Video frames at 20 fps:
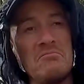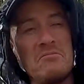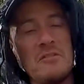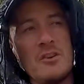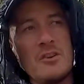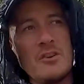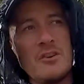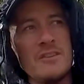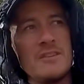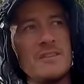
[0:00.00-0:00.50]

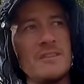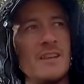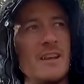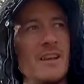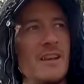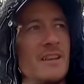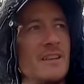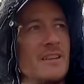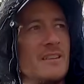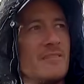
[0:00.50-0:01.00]
You could
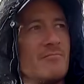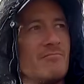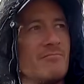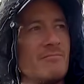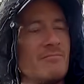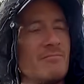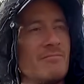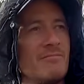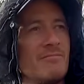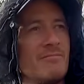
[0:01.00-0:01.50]
say,
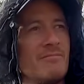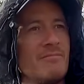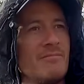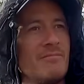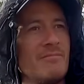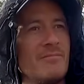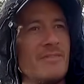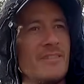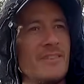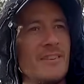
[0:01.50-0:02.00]

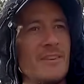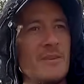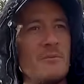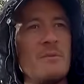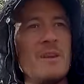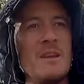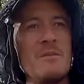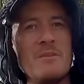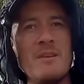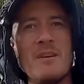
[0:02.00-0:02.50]
you know,
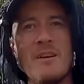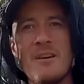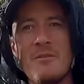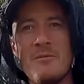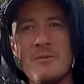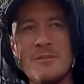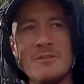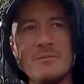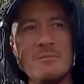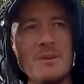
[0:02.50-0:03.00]
maybe I
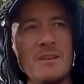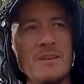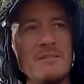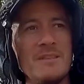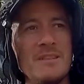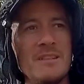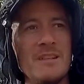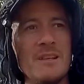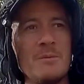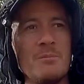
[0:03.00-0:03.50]
was a bit
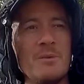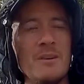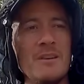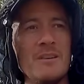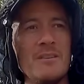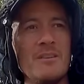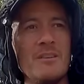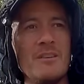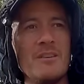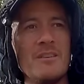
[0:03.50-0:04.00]
of a dick by
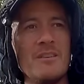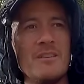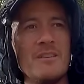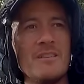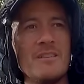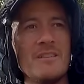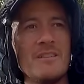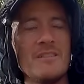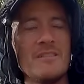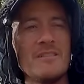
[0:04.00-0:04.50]
not
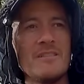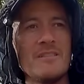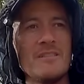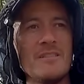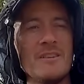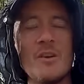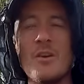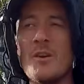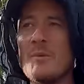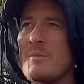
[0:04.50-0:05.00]

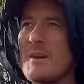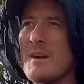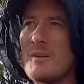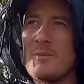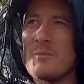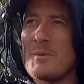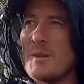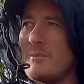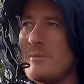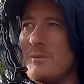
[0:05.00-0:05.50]
going back
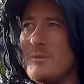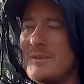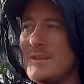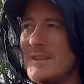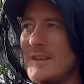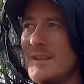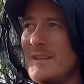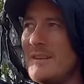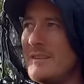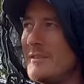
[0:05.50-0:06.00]
with people
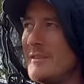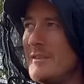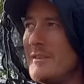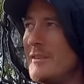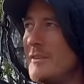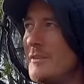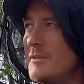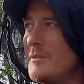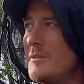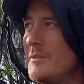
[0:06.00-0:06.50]
today, I don't
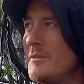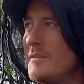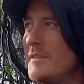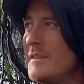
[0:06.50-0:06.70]
know.